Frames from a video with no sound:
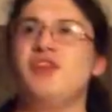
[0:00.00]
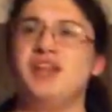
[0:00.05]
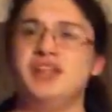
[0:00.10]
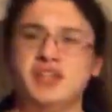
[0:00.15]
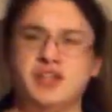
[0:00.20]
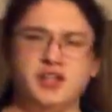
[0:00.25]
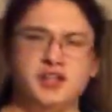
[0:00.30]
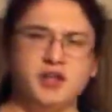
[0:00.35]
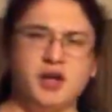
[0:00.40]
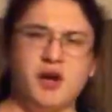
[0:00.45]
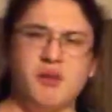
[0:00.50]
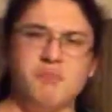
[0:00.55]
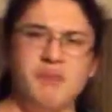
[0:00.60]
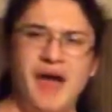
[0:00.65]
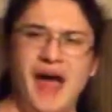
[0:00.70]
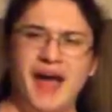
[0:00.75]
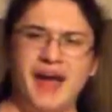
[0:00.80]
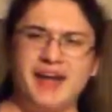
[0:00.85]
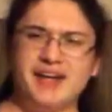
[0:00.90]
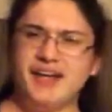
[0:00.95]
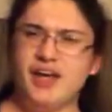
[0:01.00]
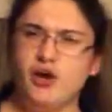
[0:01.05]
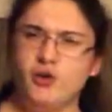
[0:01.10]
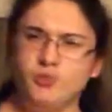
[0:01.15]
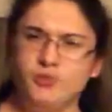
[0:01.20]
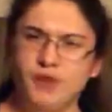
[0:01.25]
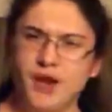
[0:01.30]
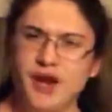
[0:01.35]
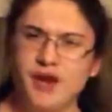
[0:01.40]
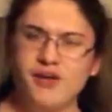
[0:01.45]
that he could come back at
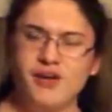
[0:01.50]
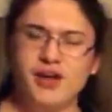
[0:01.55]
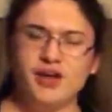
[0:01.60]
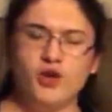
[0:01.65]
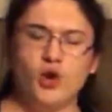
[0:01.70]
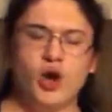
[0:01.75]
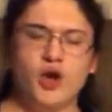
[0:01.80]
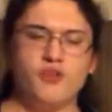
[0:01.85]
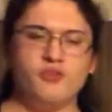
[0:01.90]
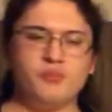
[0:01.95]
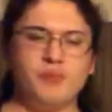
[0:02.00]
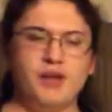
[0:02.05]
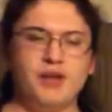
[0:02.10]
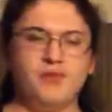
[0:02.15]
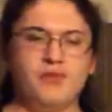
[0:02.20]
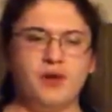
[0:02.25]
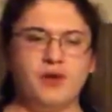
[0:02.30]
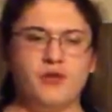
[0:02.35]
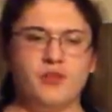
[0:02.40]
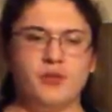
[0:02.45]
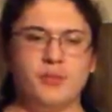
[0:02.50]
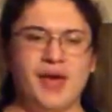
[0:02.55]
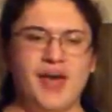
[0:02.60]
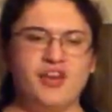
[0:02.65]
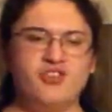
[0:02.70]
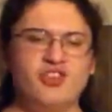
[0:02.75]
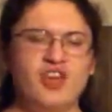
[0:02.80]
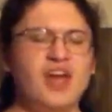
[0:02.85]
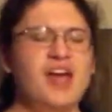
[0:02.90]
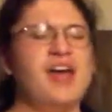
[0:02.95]
Hellfire and cost Benny Franklin the
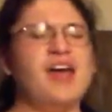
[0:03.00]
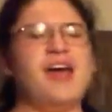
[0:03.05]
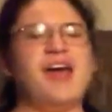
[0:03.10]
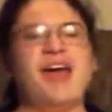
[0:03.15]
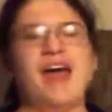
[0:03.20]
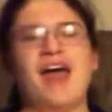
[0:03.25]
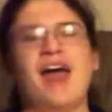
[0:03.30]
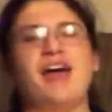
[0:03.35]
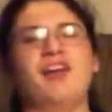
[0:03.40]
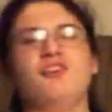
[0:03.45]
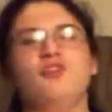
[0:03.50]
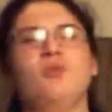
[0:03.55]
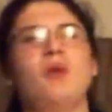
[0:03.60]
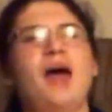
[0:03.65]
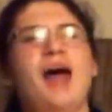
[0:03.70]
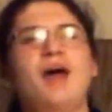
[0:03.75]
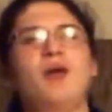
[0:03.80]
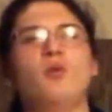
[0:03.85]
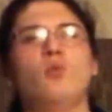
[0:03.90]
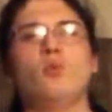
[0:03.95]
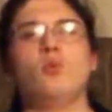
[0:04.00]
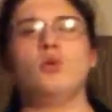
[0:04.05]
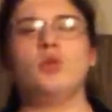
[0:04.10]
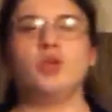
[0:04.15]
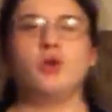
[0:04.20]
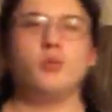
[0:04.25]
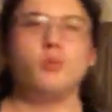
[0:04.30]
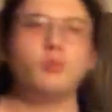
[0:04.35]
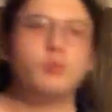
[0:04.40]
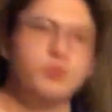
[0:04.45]
match. And to add,
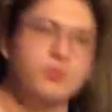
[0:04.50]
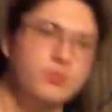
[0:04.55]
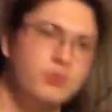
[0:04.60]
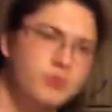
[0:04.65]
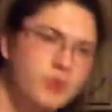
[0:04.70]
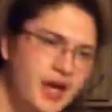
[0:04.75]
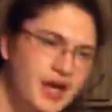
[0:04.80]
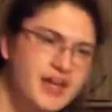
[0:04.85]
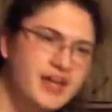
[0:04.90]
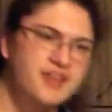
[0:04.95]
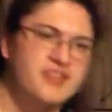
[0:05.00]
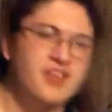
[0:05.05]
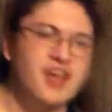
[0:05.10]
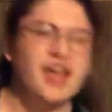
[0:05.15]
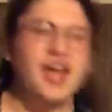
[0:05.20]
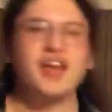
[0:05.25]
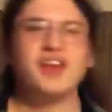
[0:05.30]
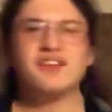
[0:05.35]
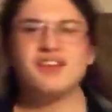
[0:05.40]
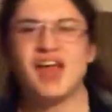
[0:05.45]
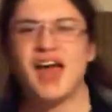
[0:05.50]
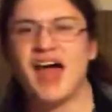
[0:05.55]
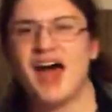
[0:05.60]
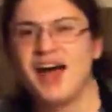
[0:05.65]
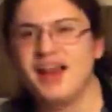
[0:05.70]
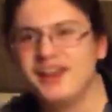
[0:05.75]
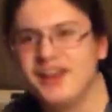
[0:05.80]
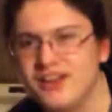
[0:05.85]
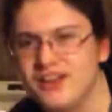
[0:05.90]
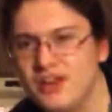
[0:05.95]
I guess to
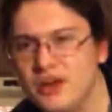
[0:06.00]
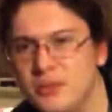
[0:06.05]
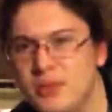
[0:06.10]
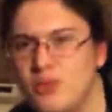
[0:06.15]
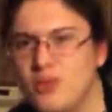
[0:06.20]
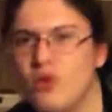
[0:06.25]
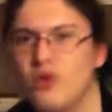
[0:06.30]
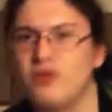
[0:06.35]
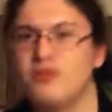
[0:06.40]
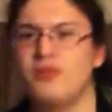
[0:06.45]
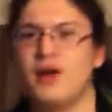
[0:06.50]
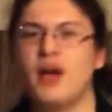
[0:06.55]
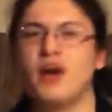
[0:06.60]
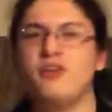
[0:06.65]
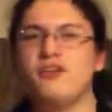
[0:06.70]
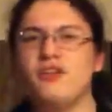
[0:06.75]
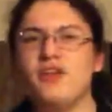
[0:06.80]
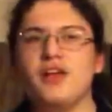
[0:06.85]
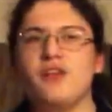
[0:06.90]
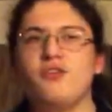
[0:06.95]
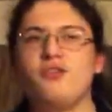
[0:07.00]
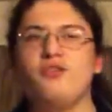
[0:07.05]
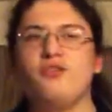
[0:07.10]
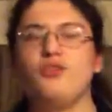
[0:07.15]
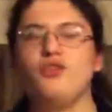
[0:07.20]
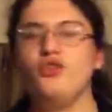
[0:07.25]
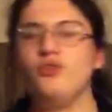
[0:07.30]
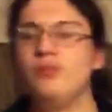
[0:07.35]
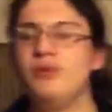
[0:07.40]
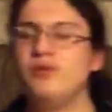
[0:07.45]
add a little bit more fire to that
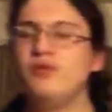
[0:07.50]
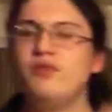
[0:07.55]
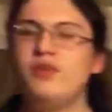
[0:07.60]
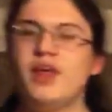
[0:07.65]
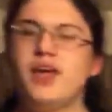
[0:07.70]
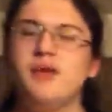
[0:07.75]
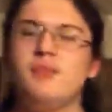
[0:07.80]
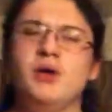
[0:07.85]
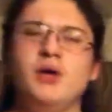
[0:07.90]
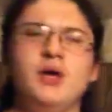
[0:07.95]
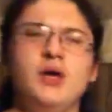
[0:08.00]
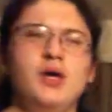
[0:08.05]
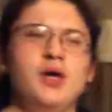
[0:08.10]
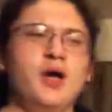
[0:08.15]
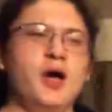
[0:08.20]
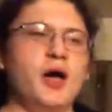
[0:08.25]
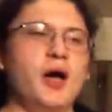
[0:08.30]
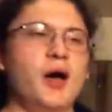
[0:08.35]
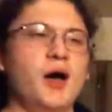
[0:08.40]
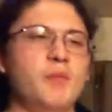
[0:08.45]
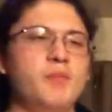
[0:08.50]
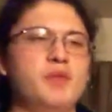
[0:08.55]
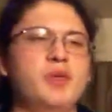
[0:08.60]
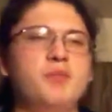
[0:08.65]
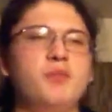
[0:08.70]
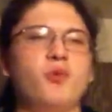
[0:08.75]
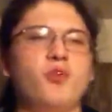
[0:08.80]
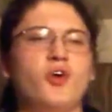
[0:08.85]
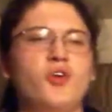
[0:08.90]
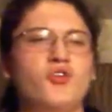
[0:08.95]
stupid flame,
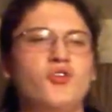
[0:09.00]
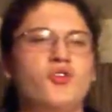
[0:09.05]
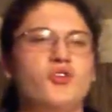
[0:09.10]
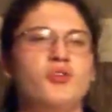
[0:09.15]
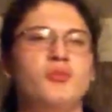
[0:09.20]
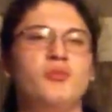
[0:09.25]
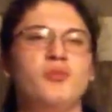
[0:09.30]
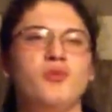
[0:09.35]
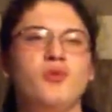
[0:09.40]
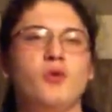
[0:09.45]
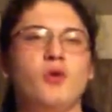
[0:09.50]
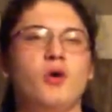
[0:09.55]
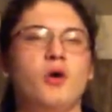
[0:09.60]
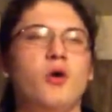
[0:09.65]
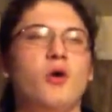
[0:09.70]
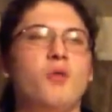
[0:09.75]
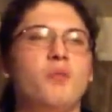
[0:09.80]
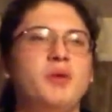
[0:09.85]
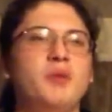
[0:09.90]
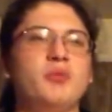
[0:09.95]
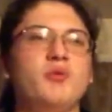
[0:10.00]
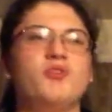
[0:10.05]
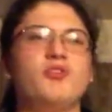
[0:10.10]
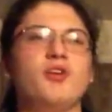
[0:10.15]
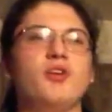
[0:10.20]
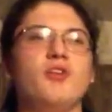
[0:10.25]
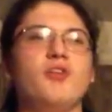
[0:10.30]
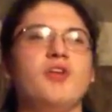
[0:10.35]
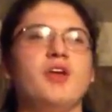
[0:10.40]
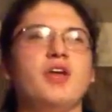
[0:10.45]
people assumed, or people
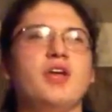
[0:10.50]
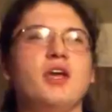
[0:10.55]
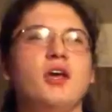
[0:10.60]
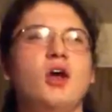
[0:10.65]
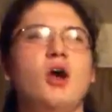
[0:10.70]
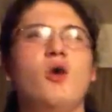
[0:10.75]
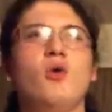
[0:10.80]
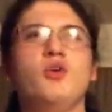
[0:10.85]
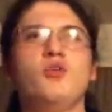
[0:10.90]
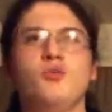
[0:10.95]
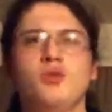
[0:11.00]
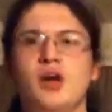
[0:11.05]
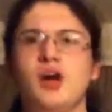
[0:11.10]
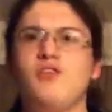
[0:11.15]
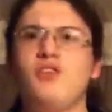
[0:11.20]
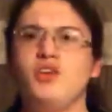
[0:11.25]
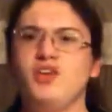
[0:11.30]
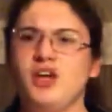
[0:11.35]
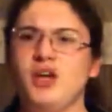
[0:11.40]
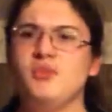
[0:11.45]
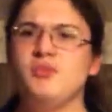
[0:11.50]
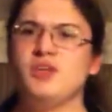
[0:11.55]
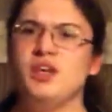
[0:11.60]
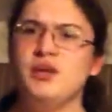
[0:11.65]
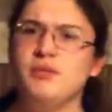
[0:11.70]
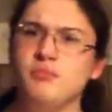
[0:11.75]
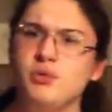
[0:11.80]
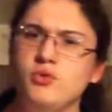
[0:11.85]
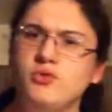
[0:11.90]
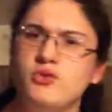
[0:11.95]
started thinking, oh, his recovery time's
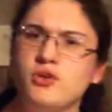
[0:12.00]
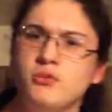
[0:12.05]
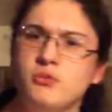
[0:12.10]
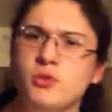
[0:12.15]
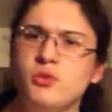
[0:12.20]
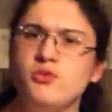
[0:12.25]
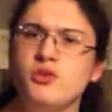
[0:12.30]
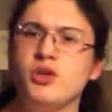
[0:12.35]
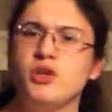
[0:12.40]
getting boosted,